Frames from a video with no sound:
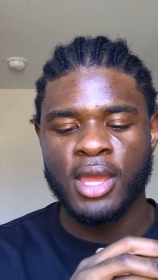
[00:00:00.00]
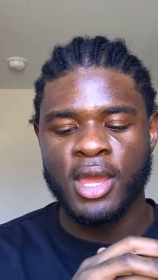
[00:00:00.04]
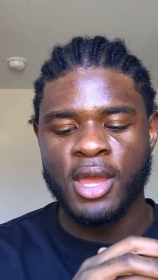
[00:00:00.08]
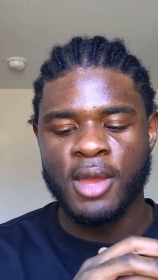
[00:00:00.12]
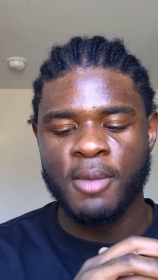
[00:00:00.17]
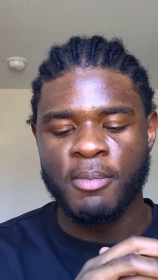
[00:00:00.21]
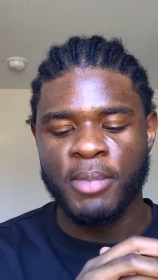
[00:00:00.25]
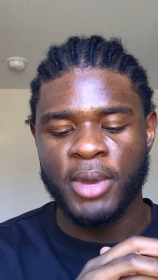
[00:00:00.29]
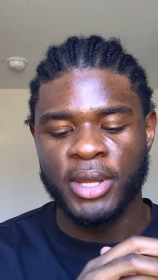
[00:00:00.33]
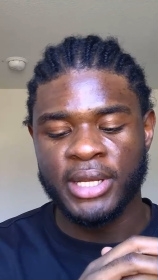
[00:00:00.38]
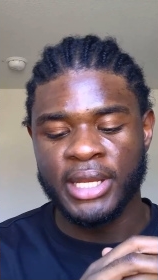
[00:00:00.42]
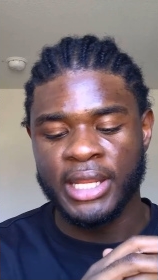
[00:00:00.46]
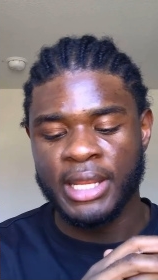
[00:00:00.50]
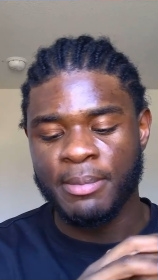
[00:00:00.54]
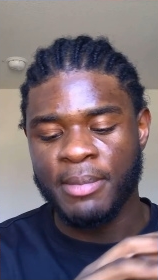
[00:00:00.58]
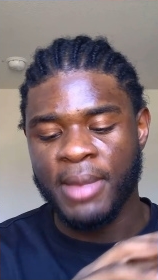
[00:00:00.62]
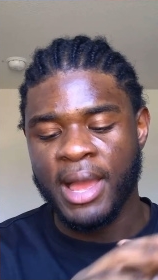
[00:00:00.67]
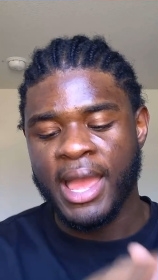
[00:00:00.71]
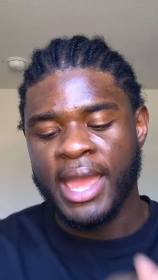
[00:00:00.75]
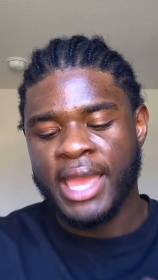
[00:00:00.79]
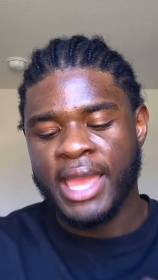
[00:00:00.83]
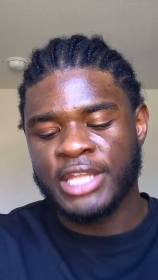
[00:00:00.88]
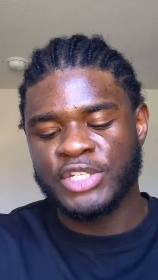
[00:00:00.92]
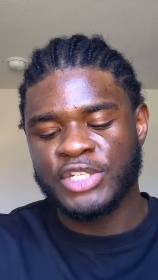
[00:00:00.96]
But in my
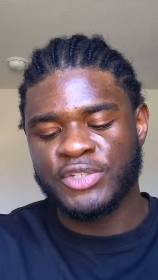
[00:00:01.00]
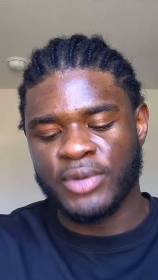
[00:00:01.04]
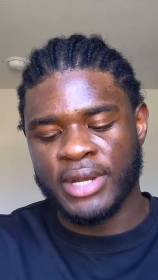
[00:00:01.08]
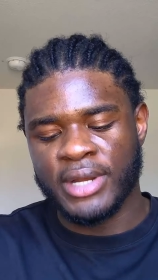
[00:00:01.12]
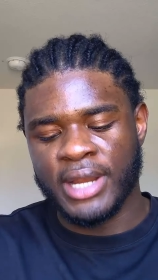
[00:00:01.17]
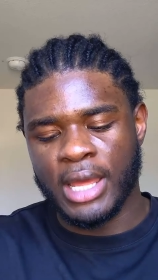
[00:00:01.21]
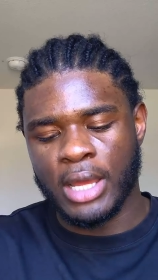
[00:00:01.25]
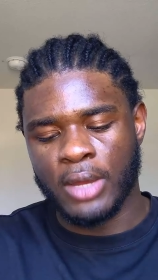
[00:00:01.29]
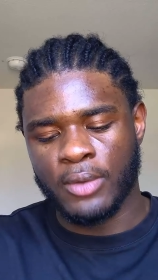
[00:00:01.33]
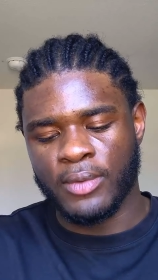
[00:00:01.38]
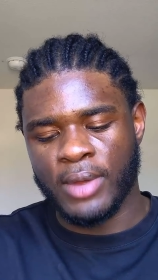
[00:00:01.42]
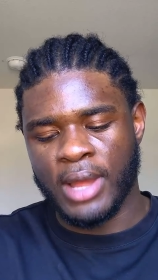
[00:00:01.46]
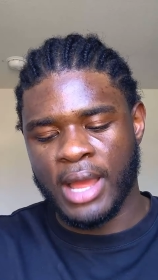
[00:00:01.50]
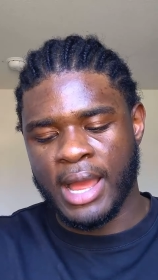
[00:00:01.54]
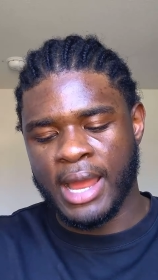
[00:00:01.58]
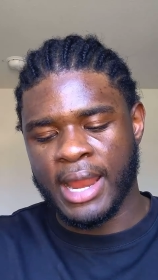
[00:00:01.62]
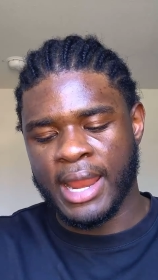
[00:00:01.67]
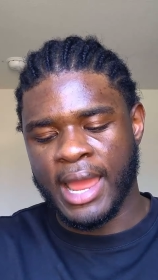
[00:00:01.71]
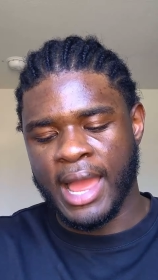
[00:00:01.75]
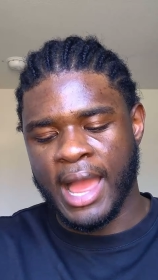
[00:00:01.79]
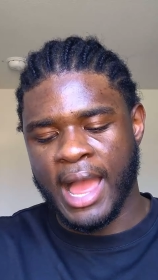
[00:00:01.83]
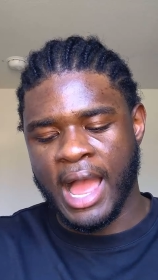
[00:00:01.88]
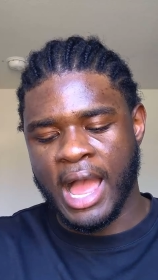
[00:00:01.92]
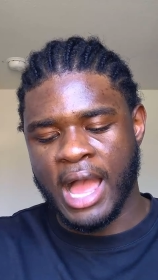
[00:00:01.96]
hands right now, I
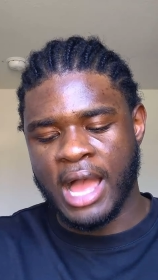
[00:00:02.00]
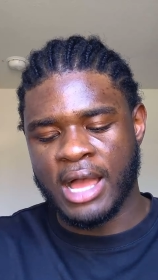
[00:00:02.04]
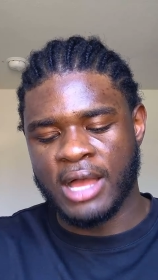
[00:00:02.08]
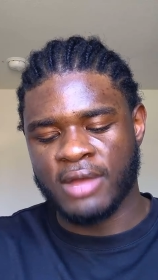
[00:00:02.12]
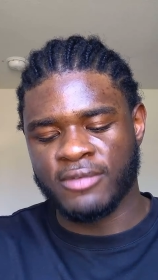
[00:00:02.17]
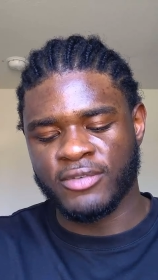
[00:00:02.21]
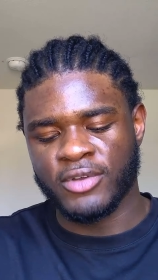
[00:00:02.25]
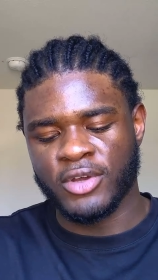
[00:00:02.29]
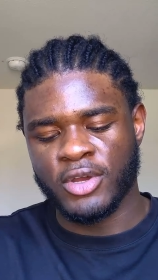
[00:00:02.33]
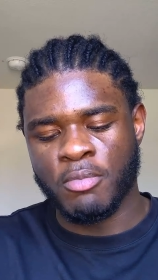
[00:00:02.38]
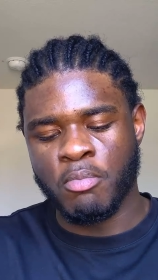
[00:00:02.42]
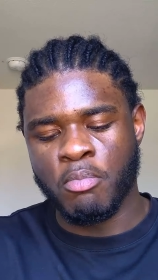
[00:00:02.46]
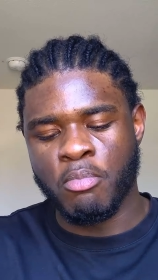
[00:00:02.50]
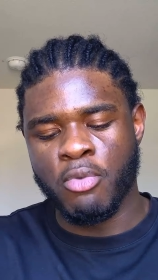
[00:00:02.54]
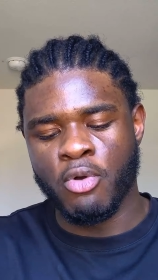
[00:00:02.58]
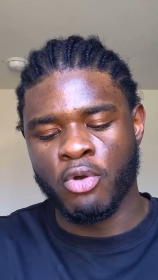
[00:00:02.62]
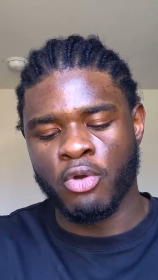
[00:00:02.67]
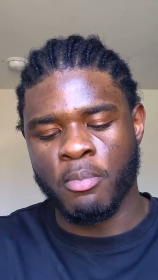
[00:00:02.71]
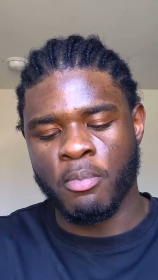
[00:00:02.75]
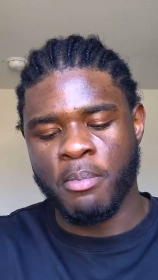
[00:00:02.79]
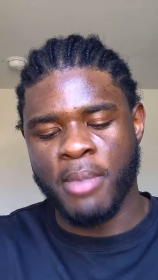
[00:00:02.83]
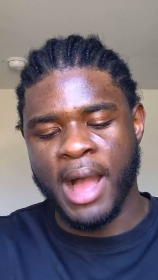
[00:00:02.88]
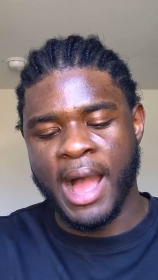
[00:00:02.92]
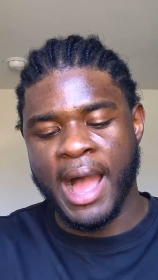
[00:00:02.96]
have a
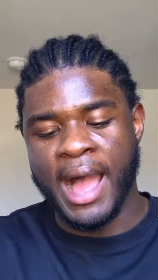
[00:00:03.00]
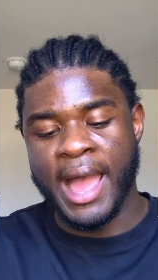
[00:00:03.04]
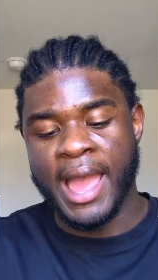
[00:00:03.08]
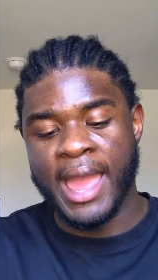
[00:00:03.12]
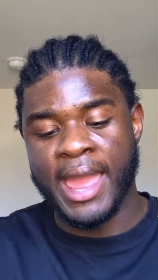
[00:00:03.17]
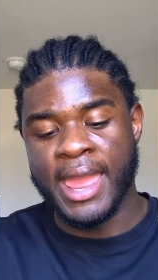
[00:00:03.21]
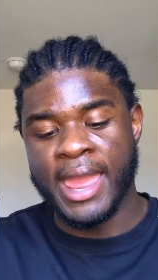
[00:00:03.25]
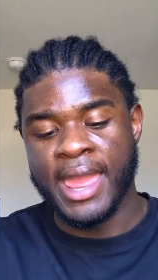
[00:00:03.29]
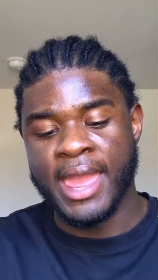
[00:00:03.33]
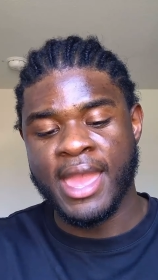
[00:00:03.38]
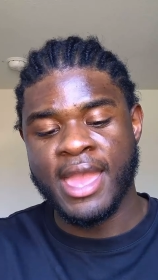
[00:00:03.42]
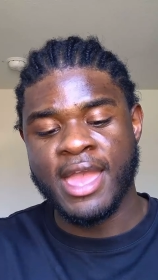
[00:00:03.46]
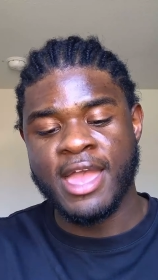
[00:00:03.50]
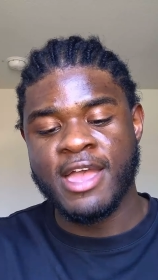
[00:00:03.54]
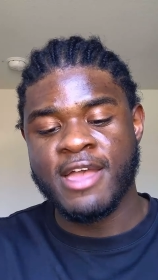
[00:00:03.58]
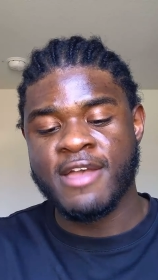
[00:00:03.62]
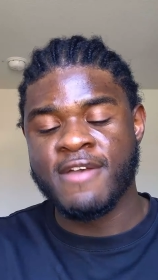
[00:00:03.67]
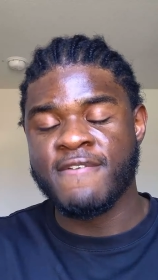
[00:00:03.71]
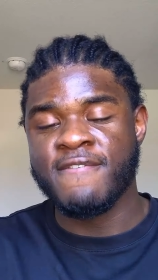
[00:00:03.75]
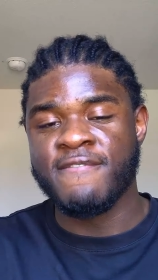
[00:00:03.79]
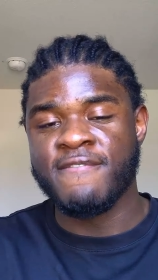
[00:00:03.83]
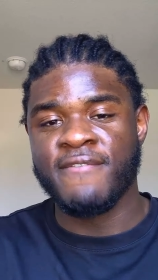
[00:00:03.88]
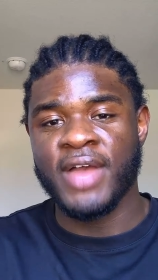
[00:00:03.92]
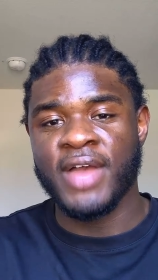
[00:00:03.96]
book by
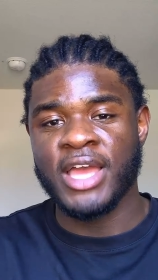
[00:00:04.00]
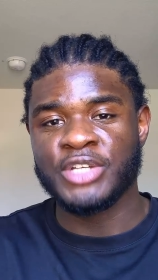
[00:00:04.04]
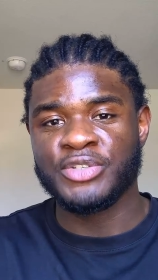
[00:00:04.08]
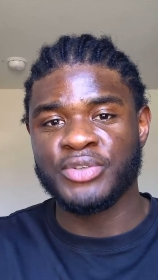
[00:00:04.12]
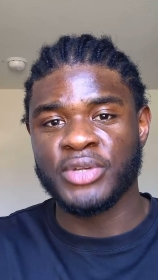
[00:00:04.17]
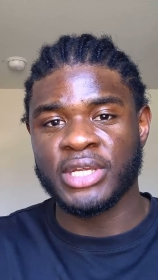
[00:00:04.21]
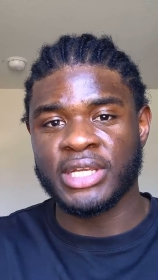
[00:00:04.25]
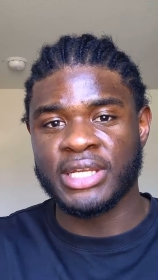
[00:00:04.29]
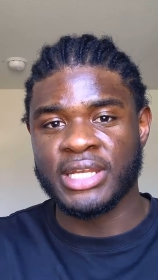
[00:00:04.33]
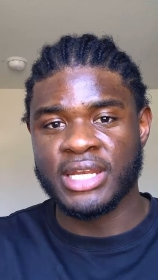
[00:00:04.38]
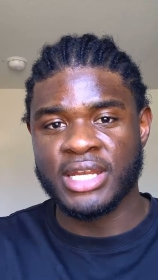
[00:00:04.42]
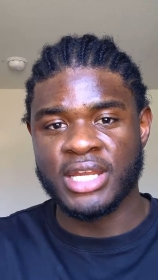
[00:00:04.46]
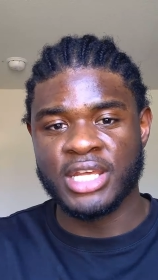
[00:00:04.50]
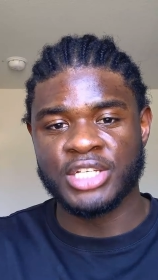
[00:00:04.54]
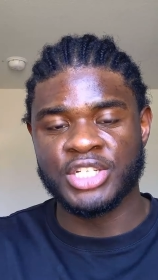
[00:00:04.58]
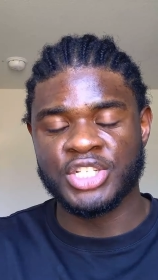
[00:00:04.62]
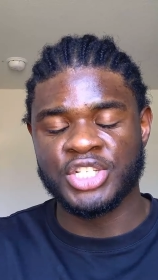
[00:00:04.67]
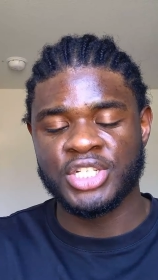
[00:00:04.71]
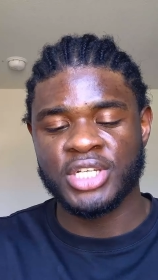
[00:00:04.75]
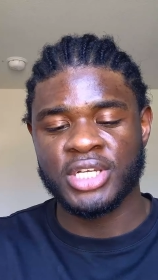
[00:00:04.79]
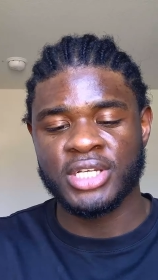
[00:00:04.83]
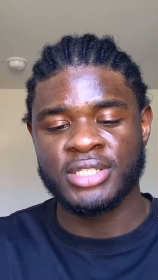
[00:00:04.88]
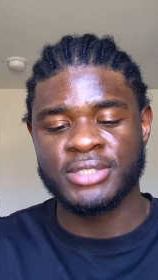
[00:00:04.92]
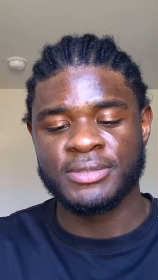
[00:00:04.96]
Friedrich Nietzsche,